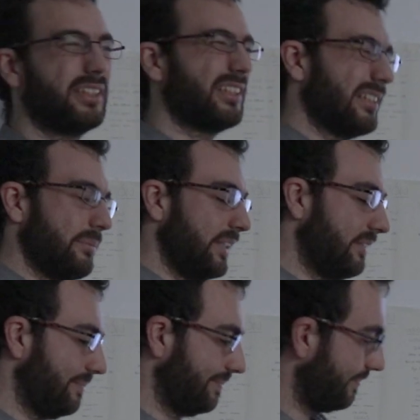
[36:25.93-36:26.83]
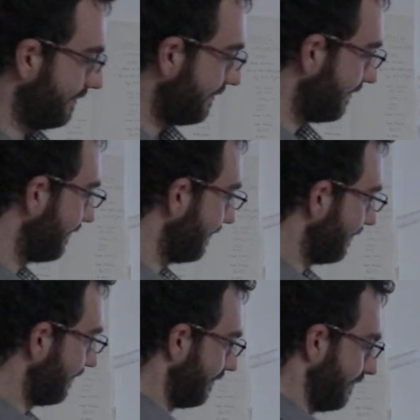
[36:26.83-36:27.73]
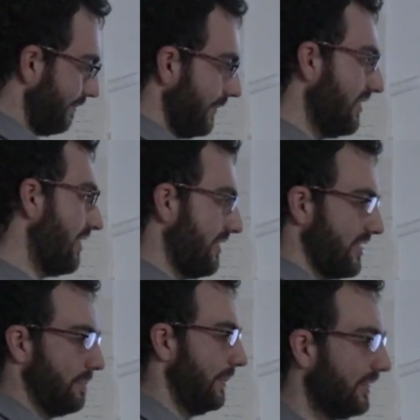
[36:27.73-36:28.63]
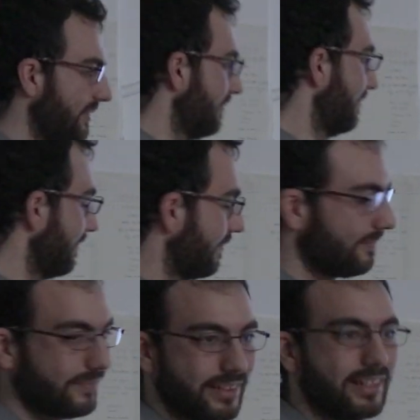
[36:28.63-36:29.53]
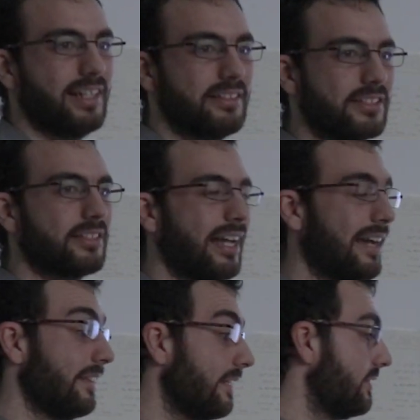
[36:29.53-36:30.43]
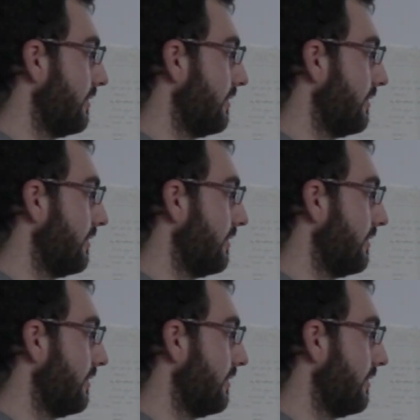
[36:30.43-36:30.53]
This is a bit detached, but it's just, I think